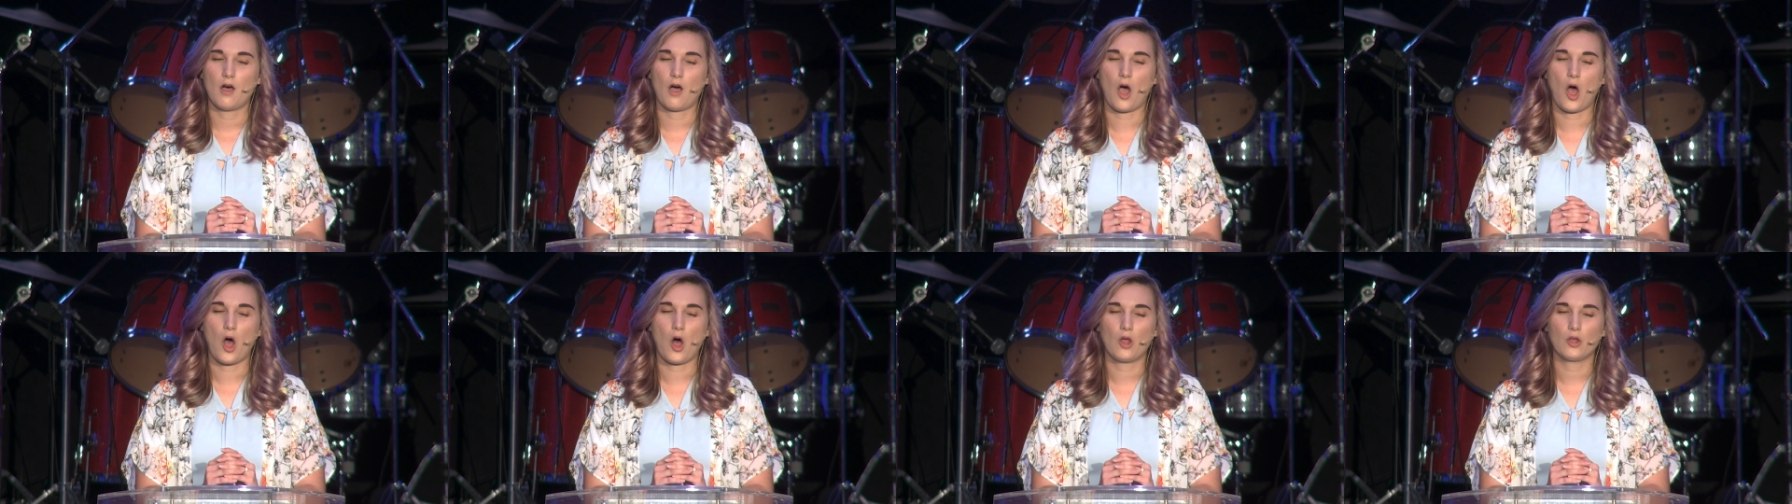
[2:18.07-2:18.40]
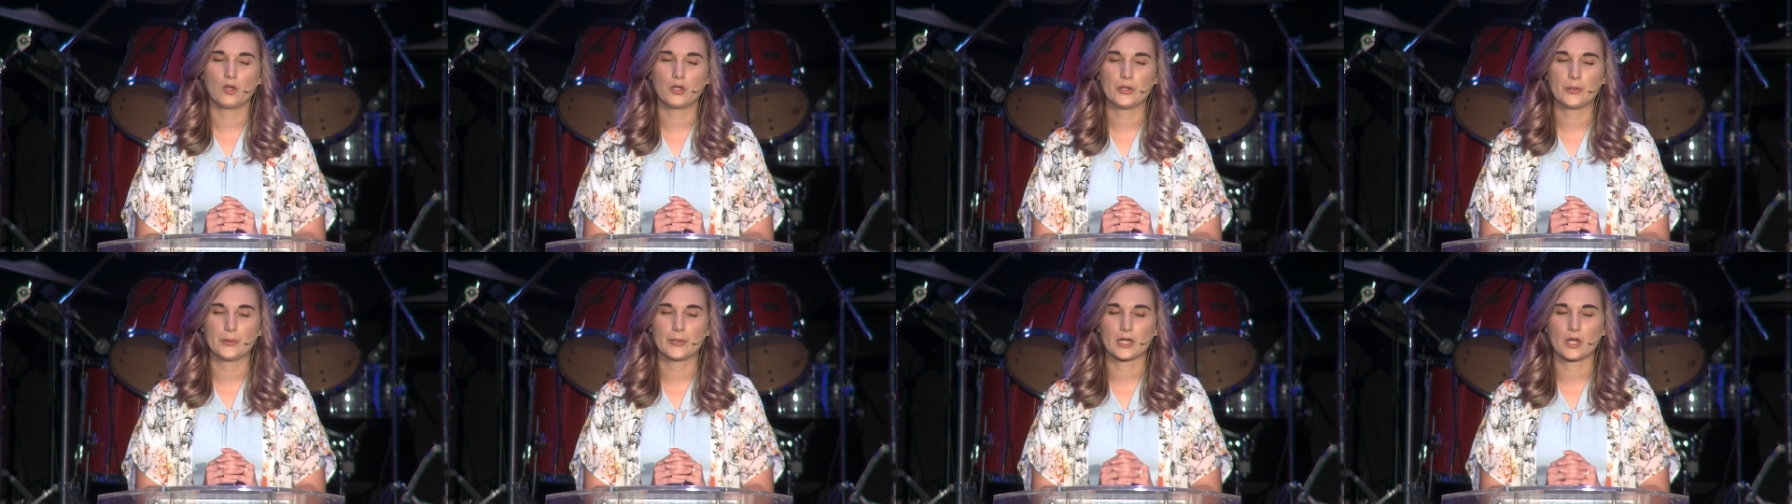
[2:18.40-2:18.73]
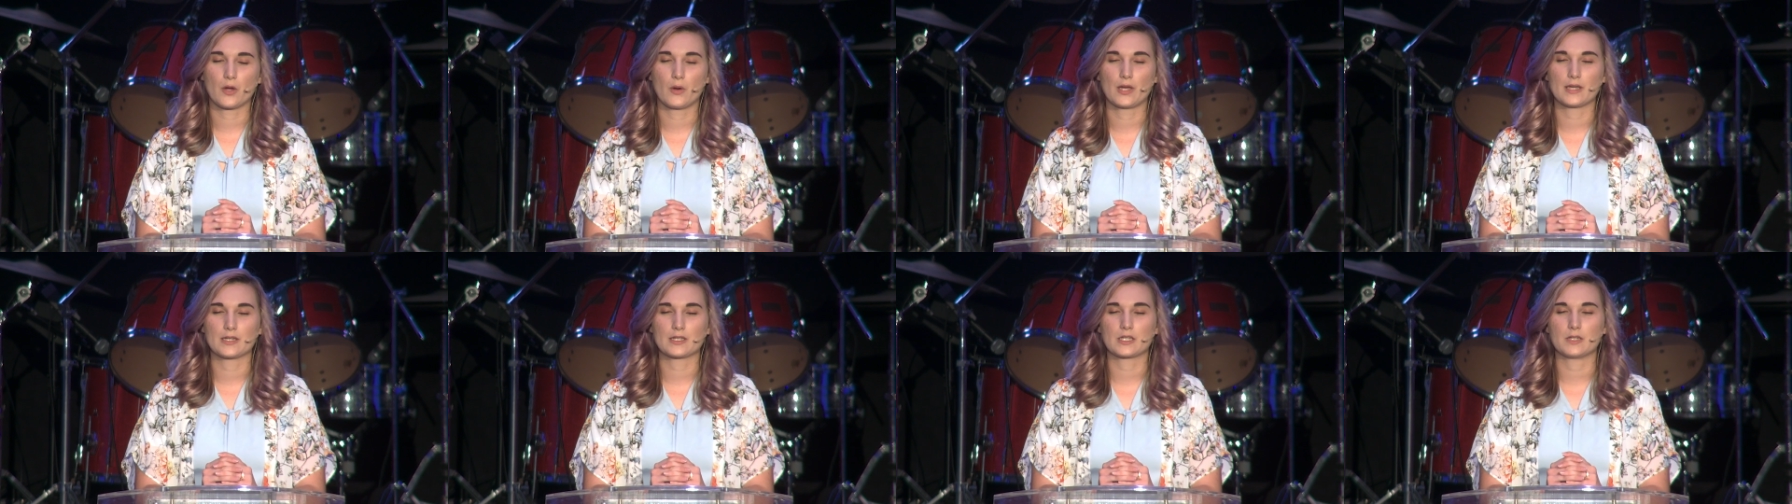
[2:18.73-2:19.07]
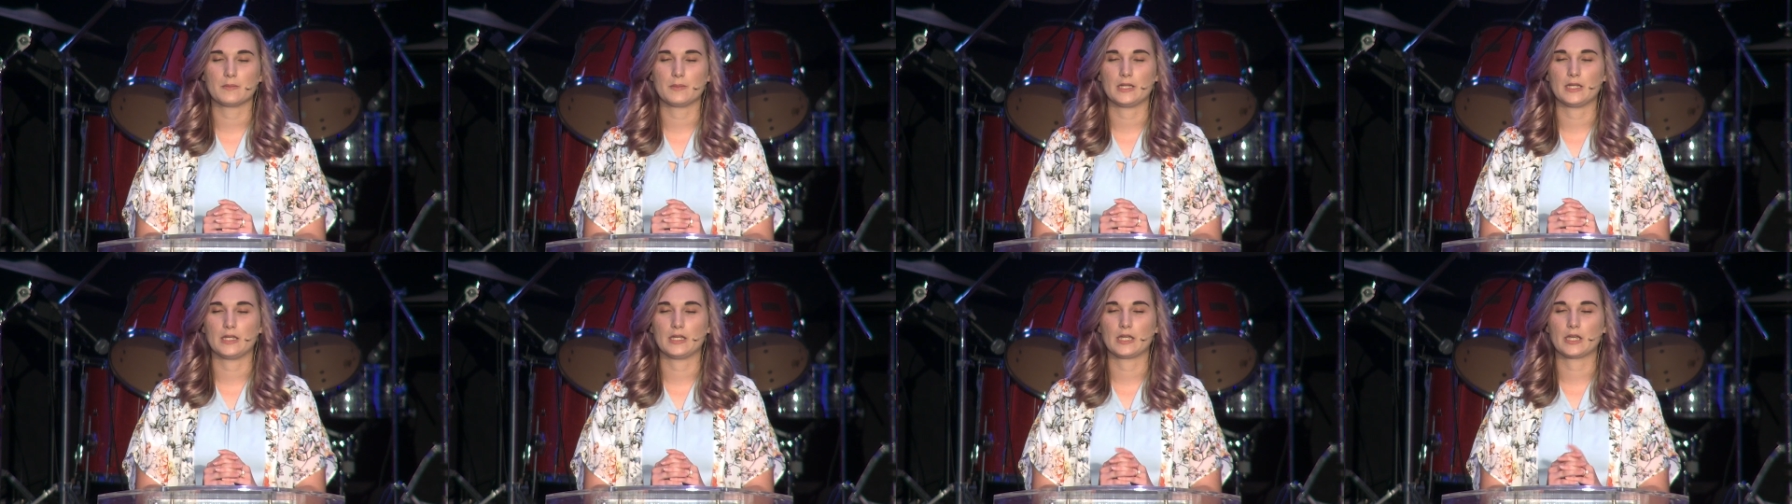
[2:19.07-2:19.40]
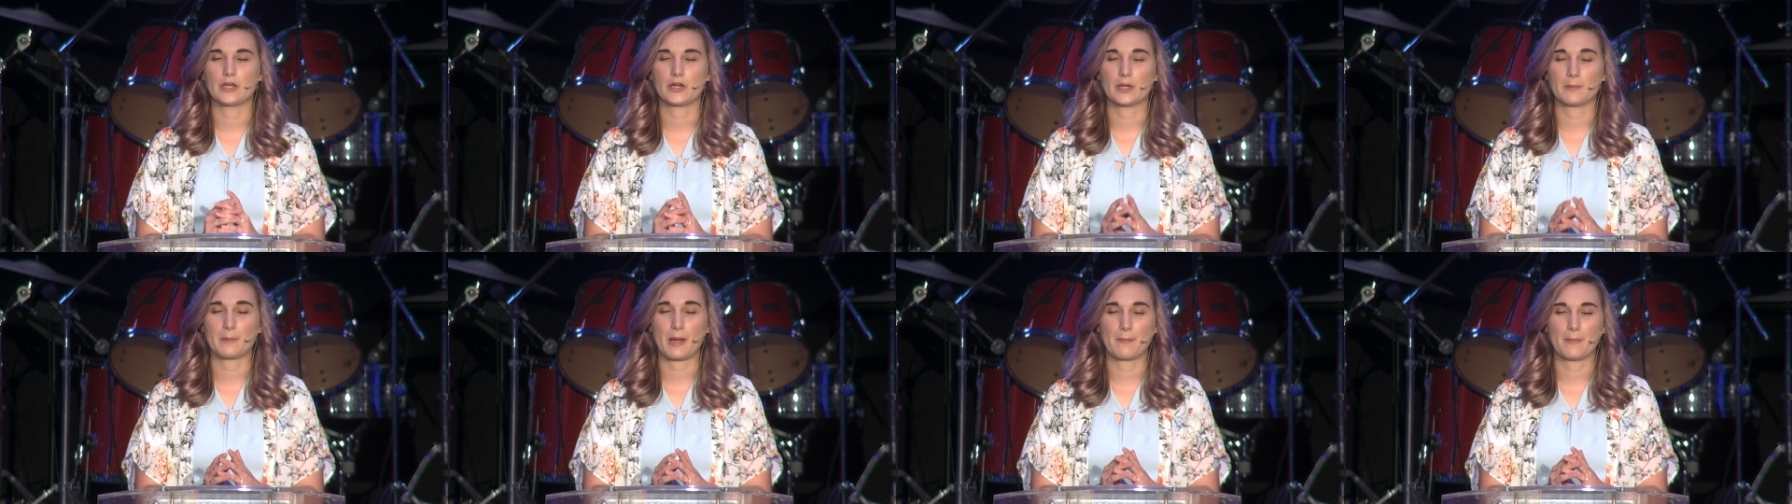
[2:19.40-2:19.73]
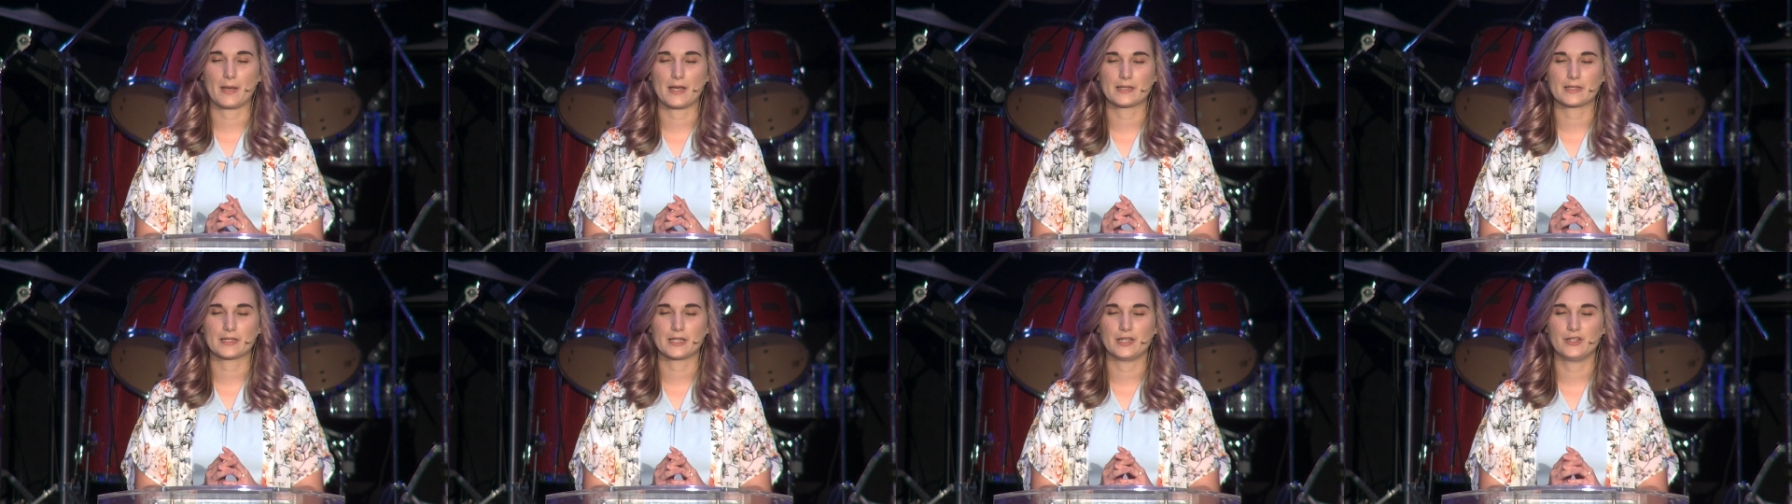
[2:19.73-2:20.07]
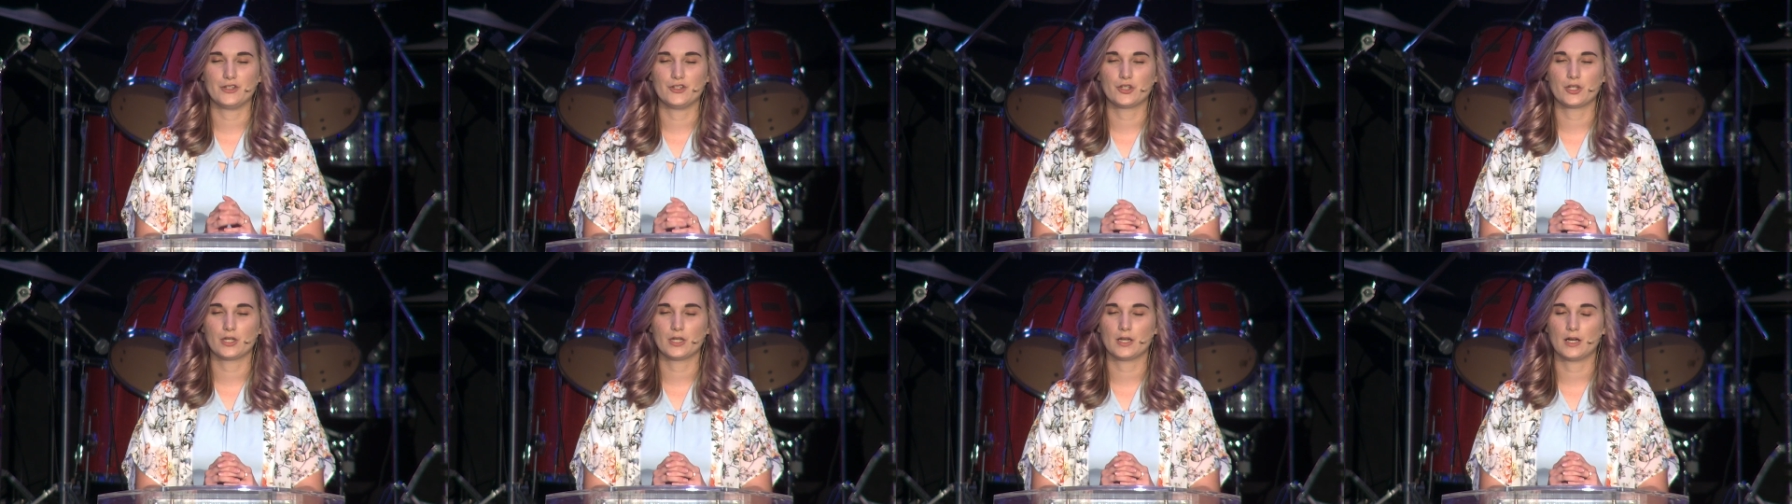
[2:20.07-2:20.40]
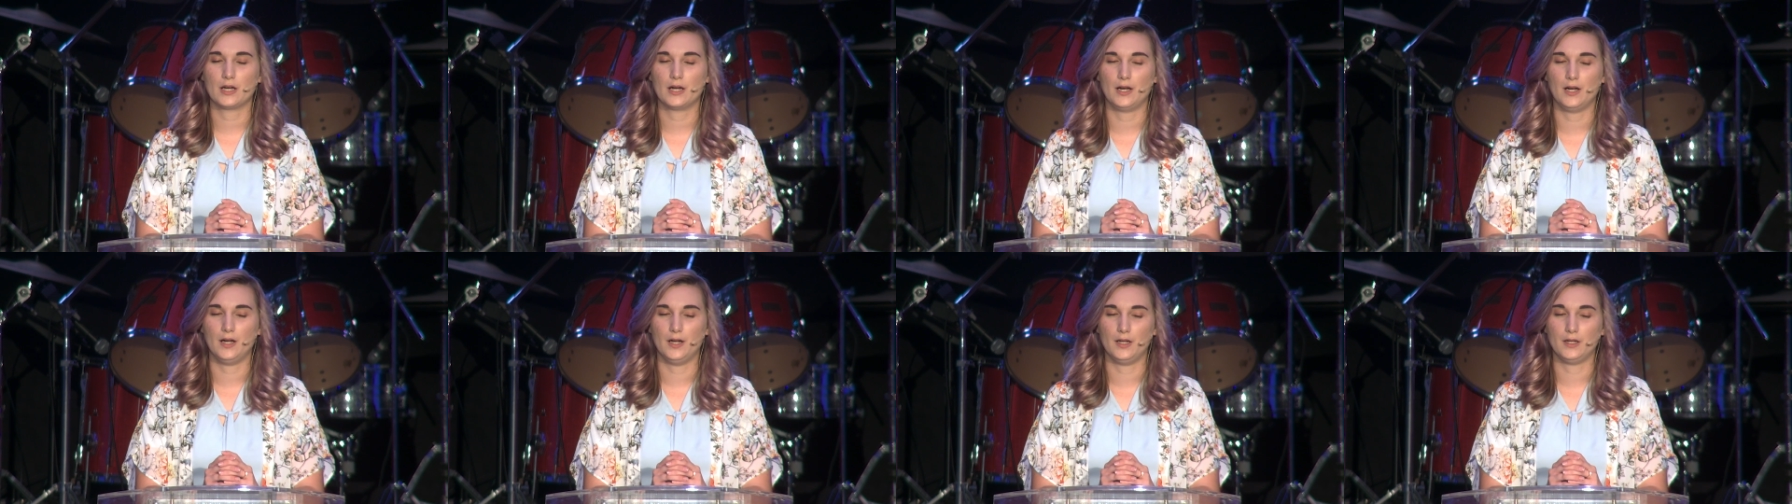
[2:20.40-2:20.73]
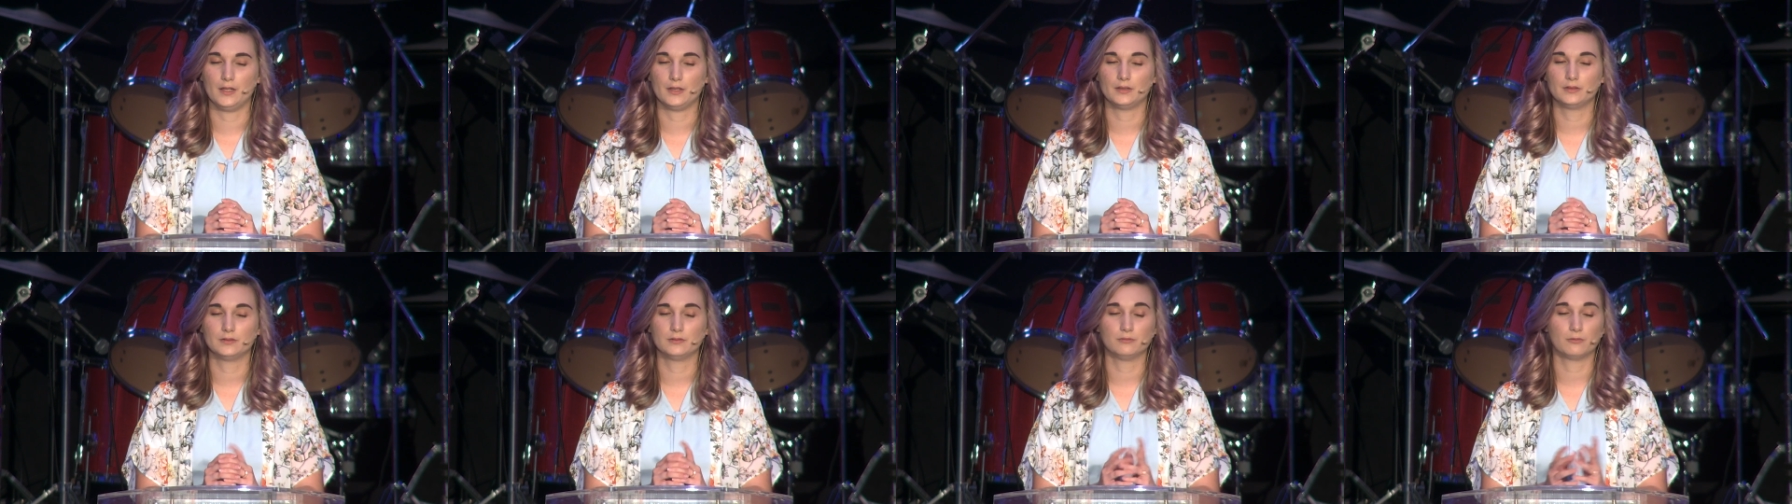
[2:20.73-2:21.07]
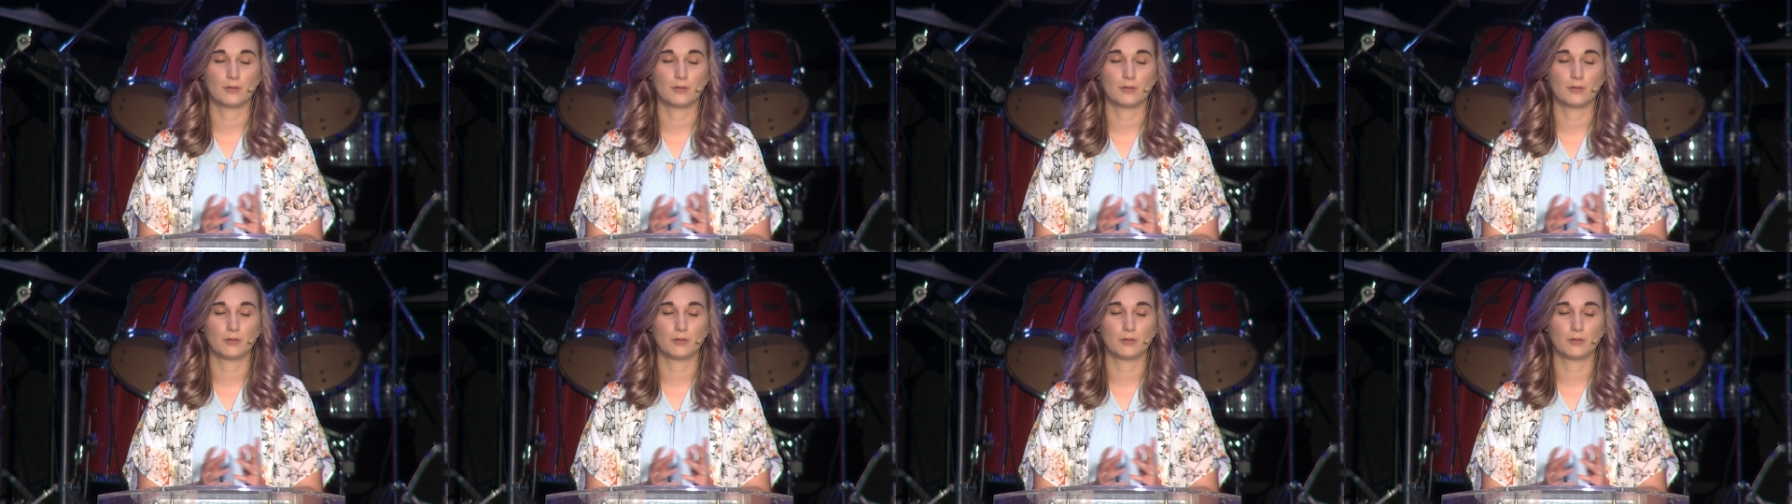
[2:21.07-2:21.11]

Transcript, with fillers: all who are going to be hearing my message uh,